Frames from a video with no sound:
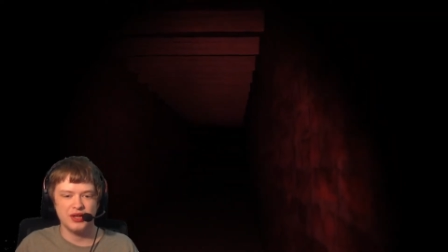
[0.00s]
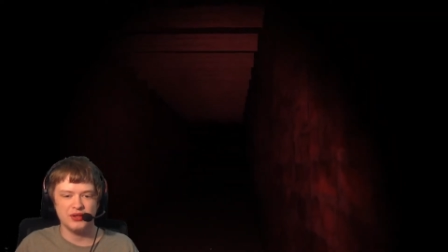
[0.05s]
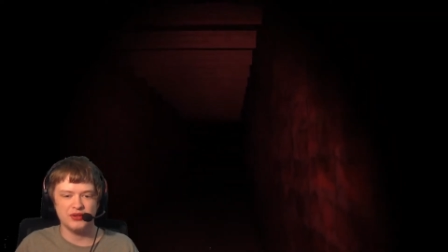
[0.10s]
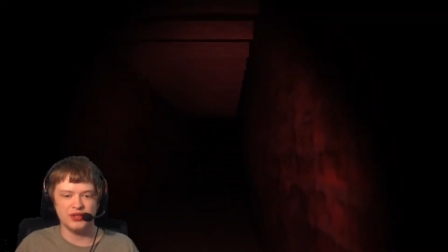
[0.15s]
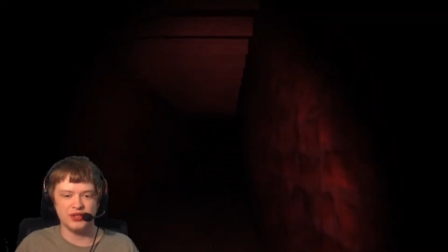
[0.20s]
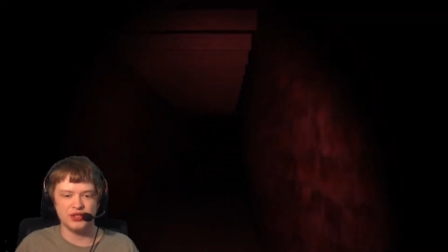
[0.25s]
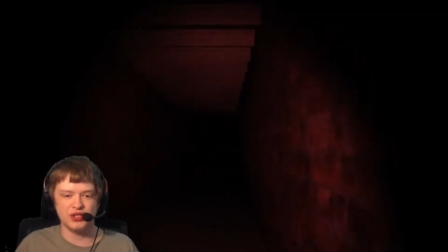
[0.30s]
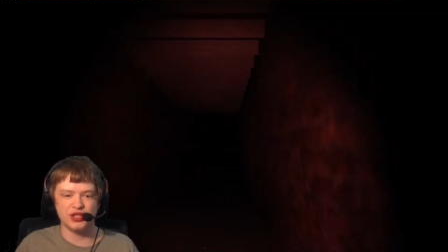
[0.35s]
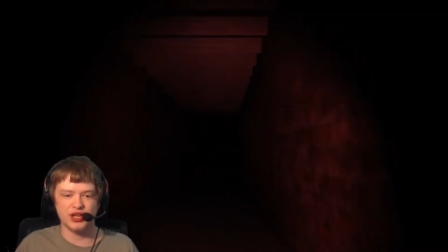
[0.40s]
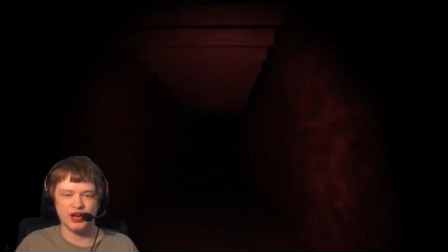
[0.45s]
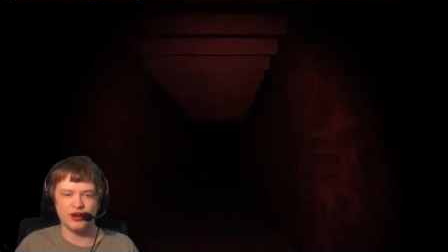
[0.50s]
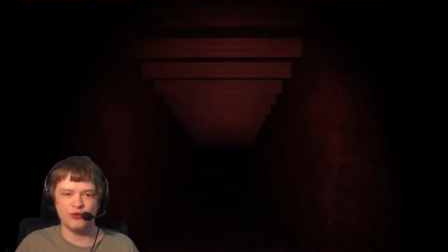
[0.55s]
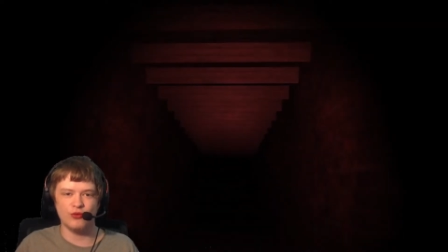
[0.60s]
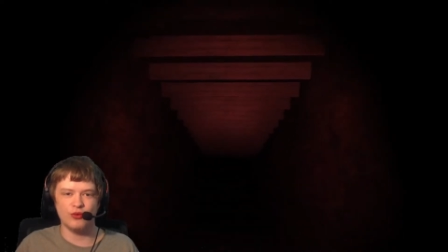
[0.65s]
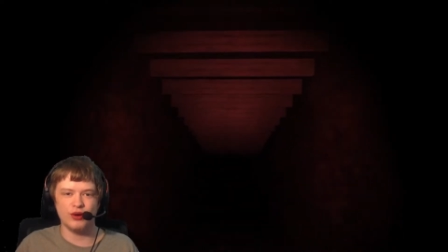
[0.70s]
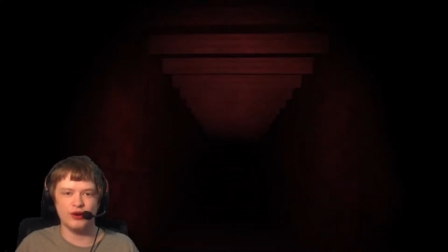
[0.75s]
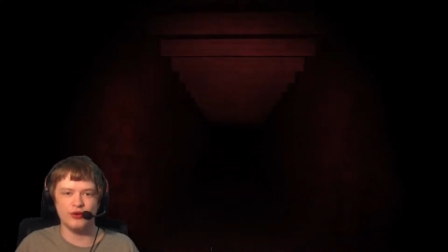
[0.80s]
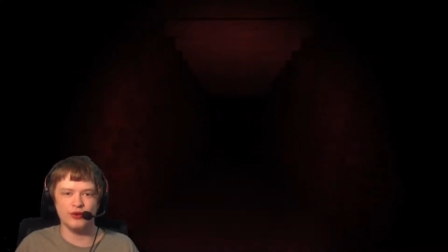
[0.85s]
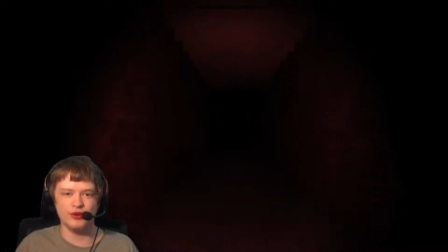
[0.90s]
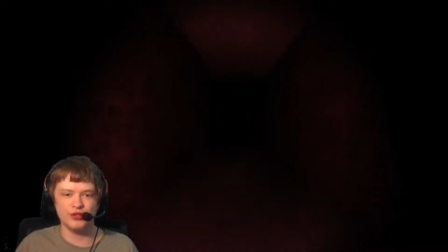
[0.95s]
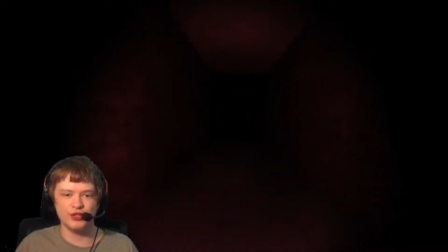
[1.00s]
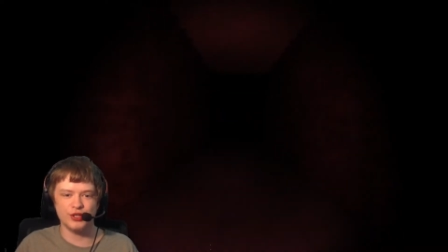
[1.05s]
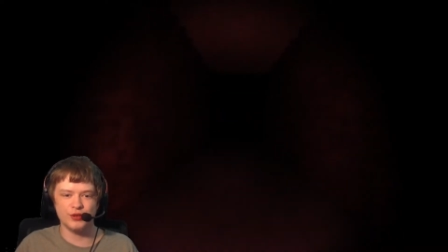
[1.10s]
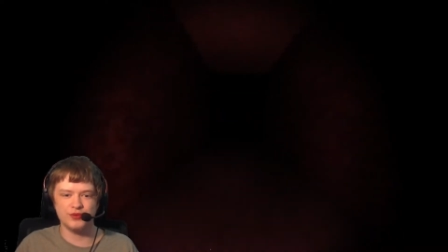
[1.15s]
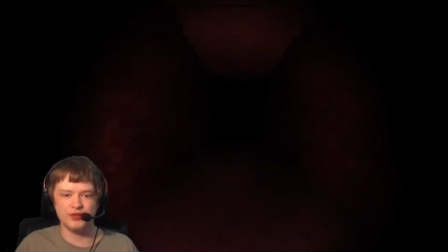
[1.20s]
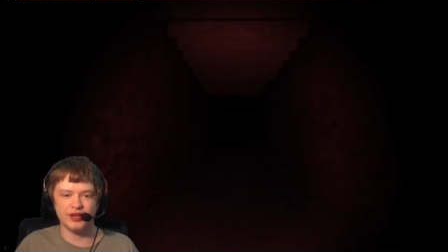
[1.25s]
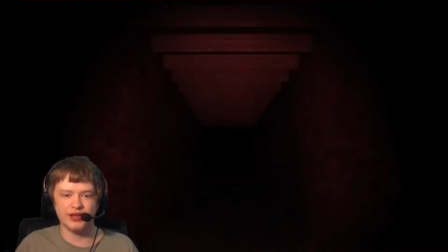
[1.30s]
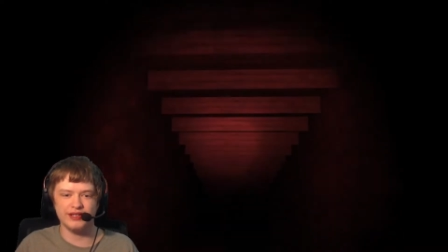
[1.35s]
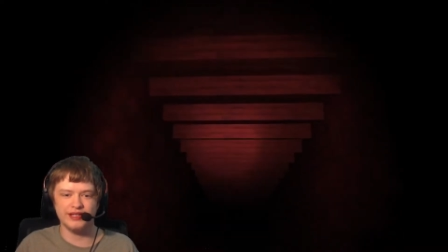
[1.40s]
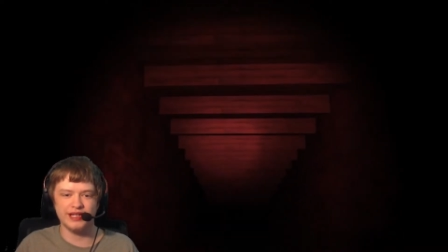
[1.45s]
The stairwell is
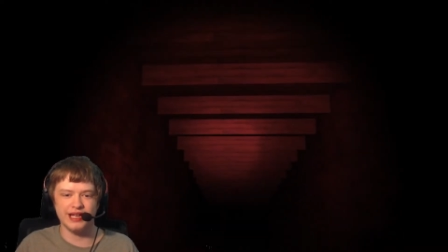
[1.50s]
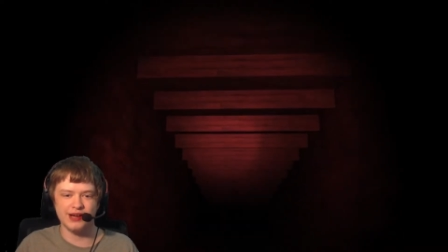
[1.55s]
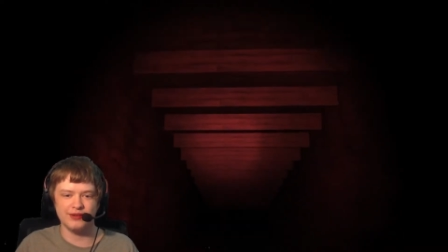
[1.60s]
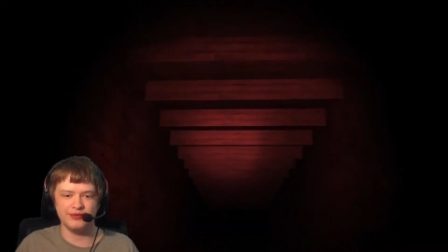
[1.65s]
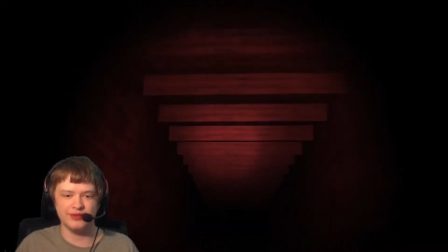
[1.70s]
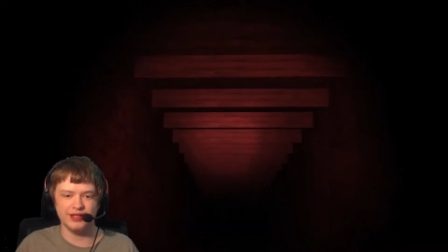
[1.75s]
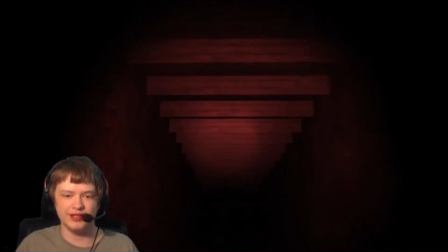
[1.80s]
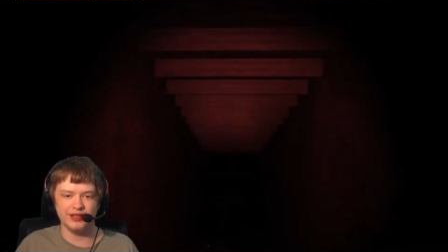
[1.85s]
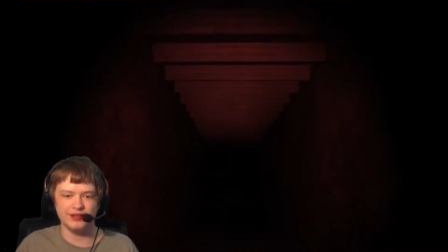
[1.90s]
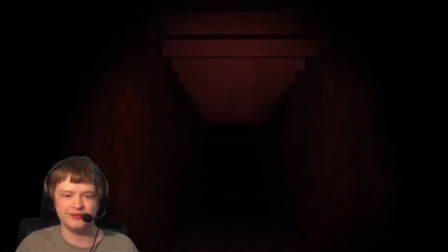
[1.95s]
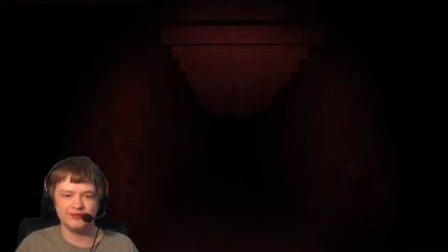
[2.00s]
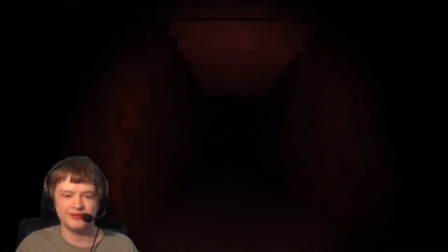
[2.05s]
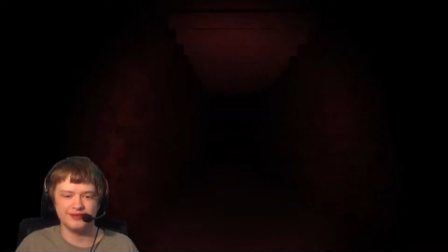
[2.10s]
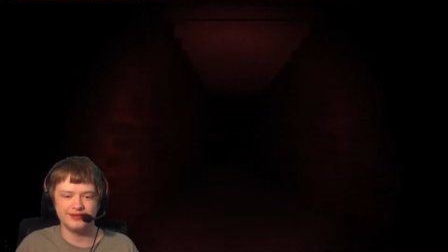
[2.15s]
upside down now.